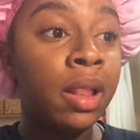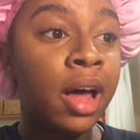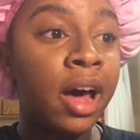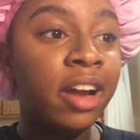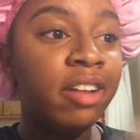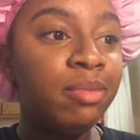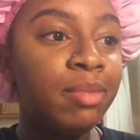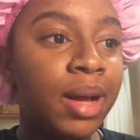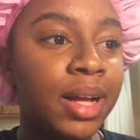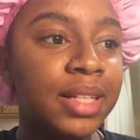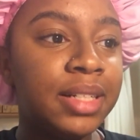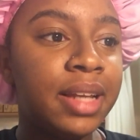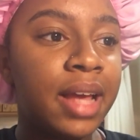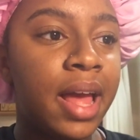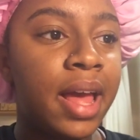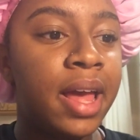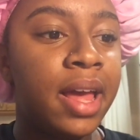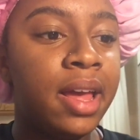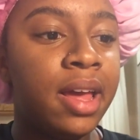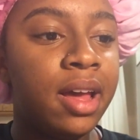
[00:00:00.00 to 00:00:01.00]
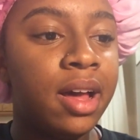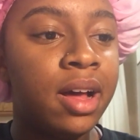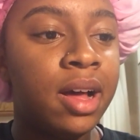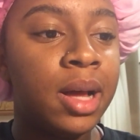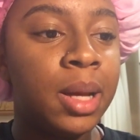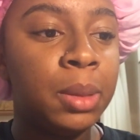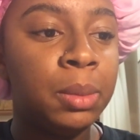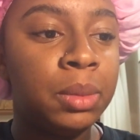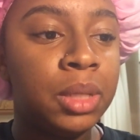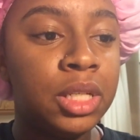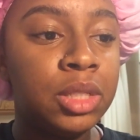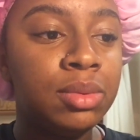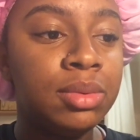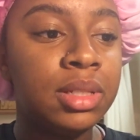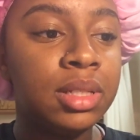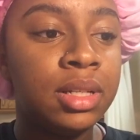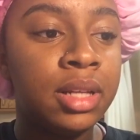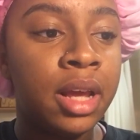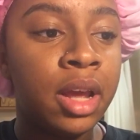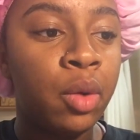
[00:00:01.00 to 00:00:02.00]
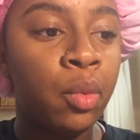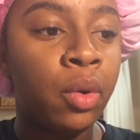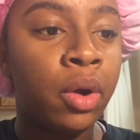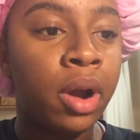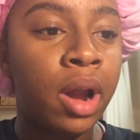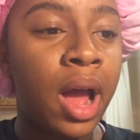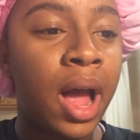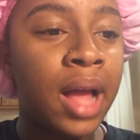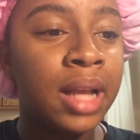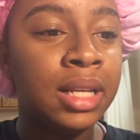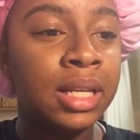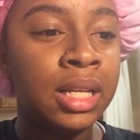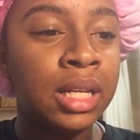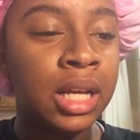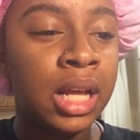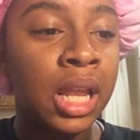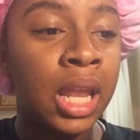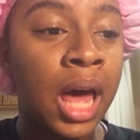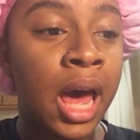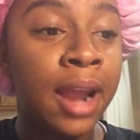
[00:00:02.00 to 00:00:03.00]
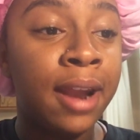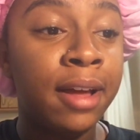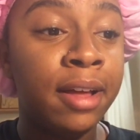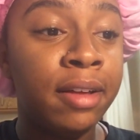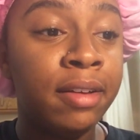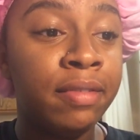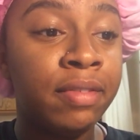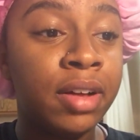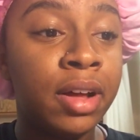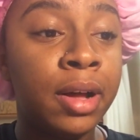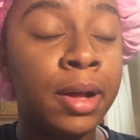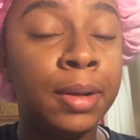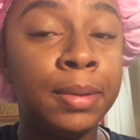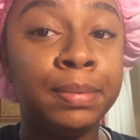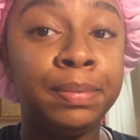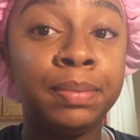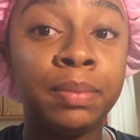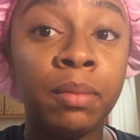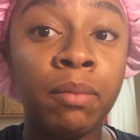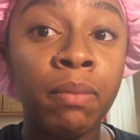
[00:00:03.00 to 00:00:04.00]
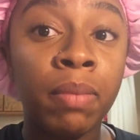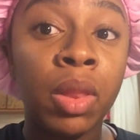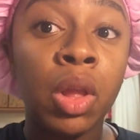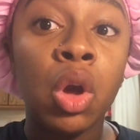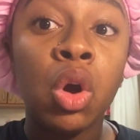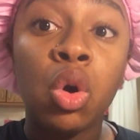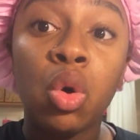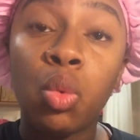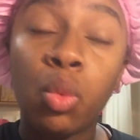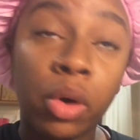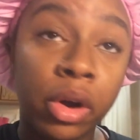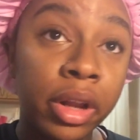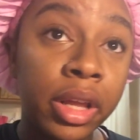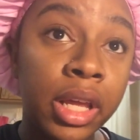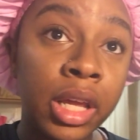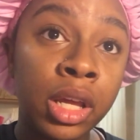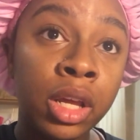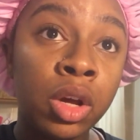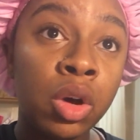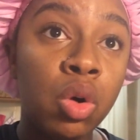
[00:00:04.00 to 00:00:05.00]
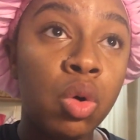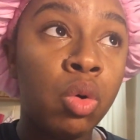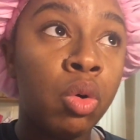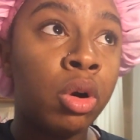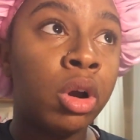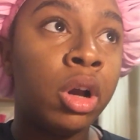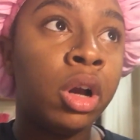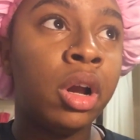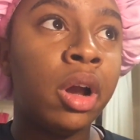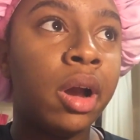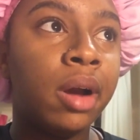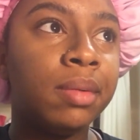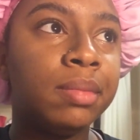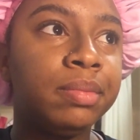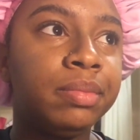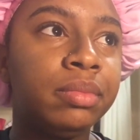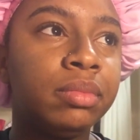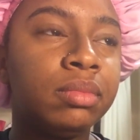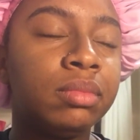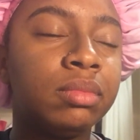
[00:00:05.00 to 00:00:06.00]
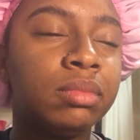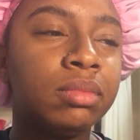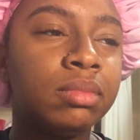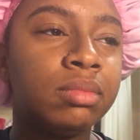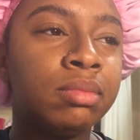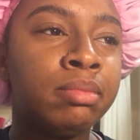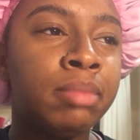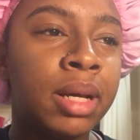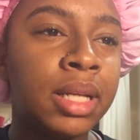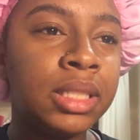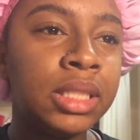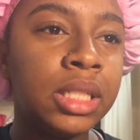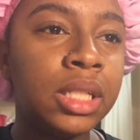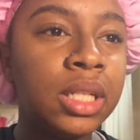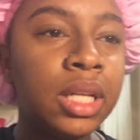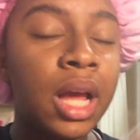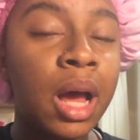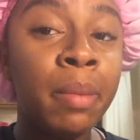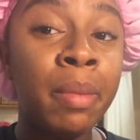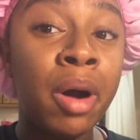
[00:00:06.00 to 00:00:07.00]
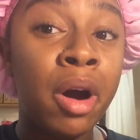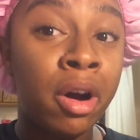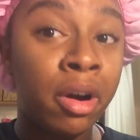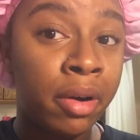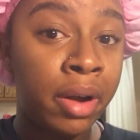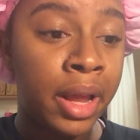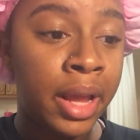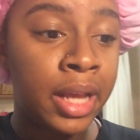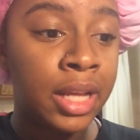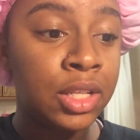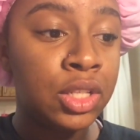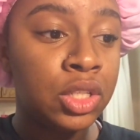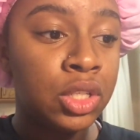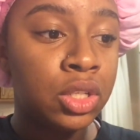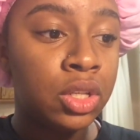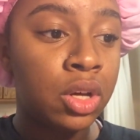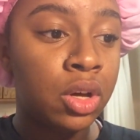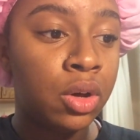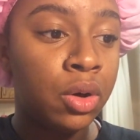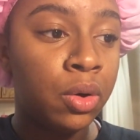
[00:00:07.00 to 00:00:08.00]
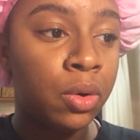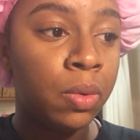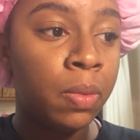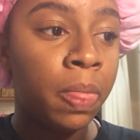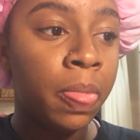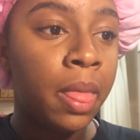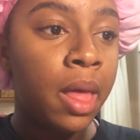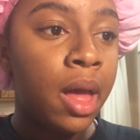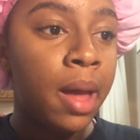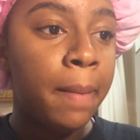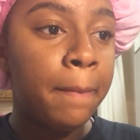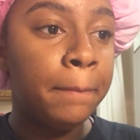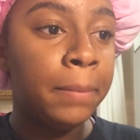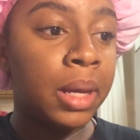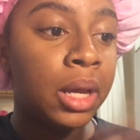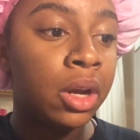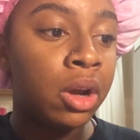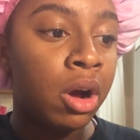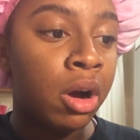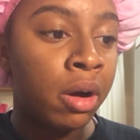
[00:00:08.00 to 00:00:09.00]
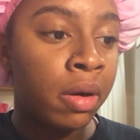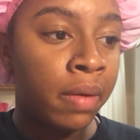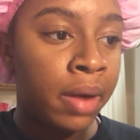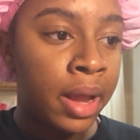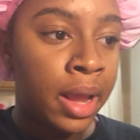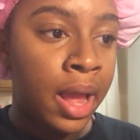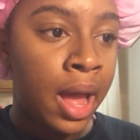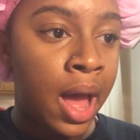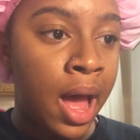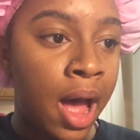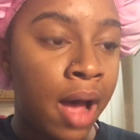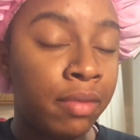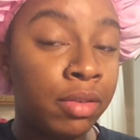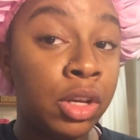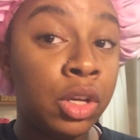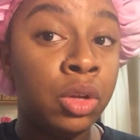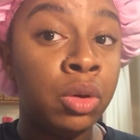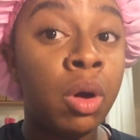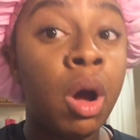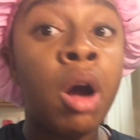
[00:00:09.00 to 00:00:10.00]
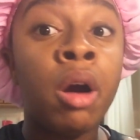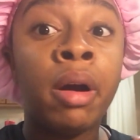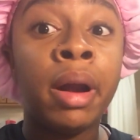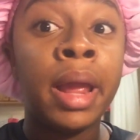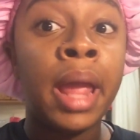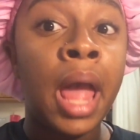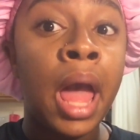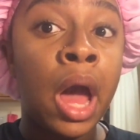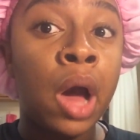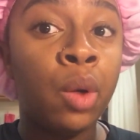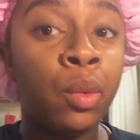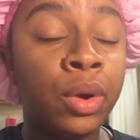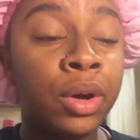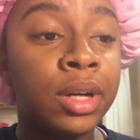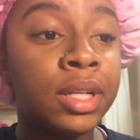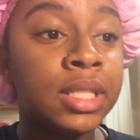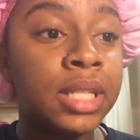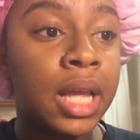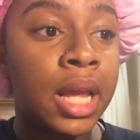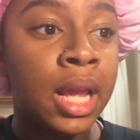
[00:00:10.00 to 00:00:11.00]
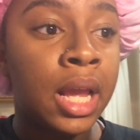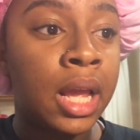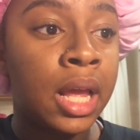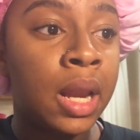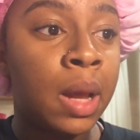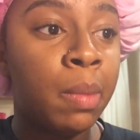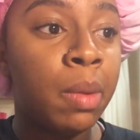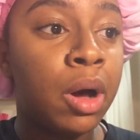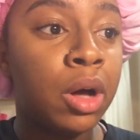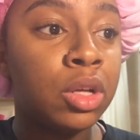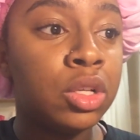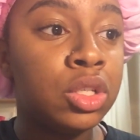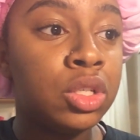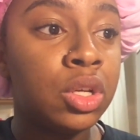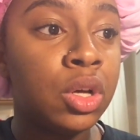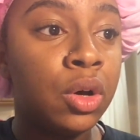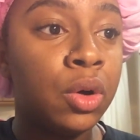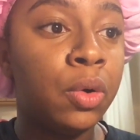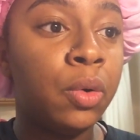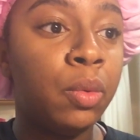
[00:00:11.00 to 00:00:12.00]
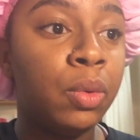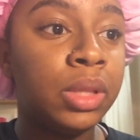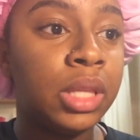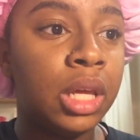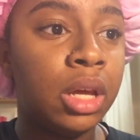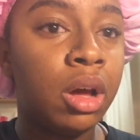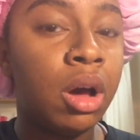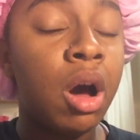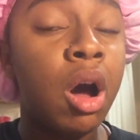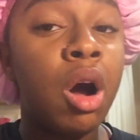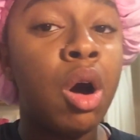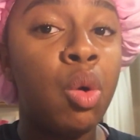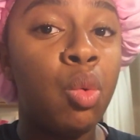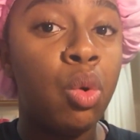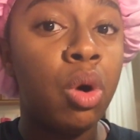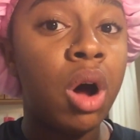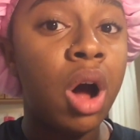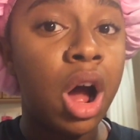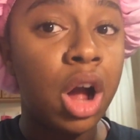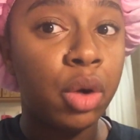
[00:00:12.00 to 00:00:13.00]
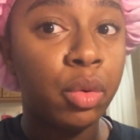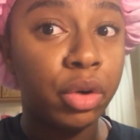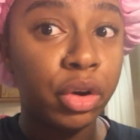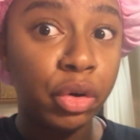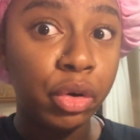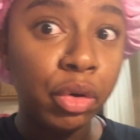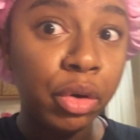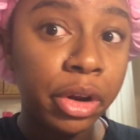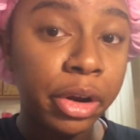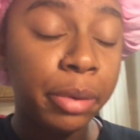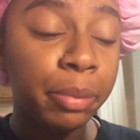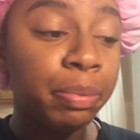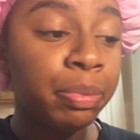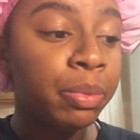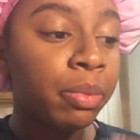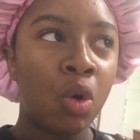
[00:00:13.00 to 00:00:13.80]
a lot of my day, um, this was a day where I did a lot of um, working or basically I'm an RA, so being an RA, I have to do RA hours, and I'm also what they call a Warhawk recruiter.